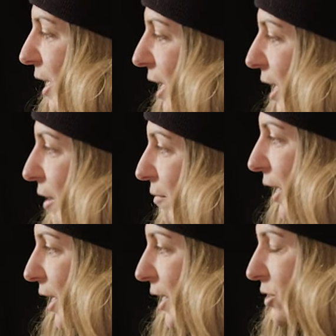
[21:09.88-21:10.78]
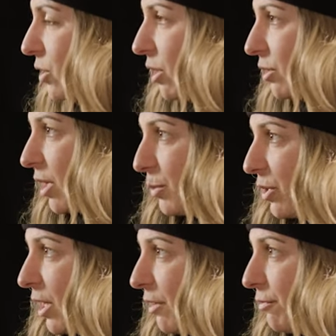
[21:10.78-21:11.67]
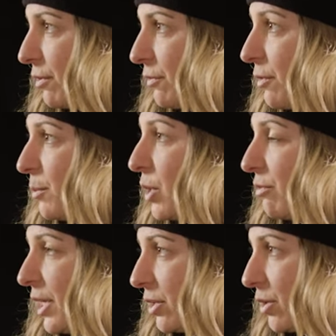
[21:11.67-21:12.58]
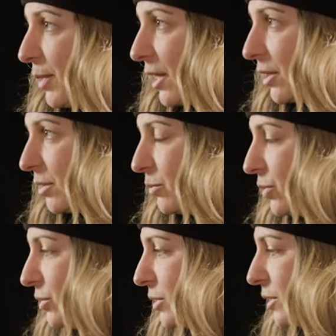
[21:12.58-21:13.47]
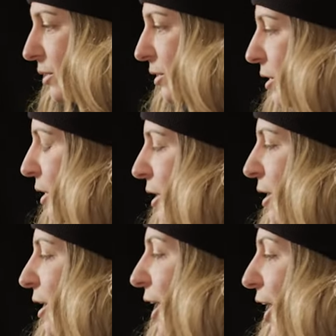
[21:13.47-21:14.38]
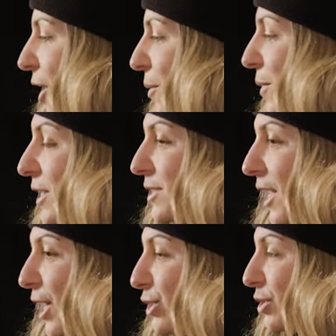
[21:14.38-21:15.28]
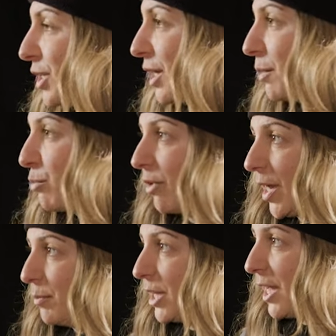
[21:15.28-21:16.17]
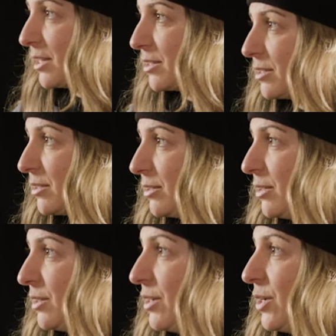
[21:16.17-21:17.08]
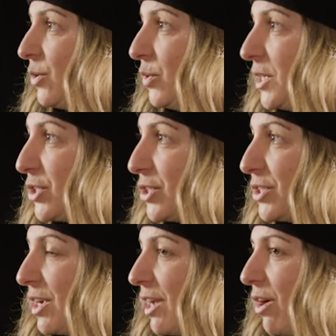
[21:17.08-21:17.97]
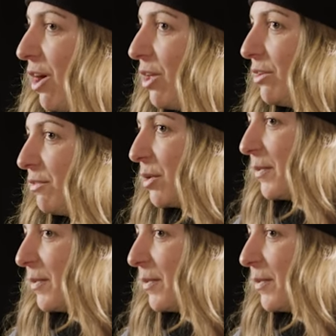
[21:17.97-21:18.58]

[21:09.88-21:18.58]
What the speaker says: have a taller upper cuff from our regular Backland boot. It's actually a prime last, which all of our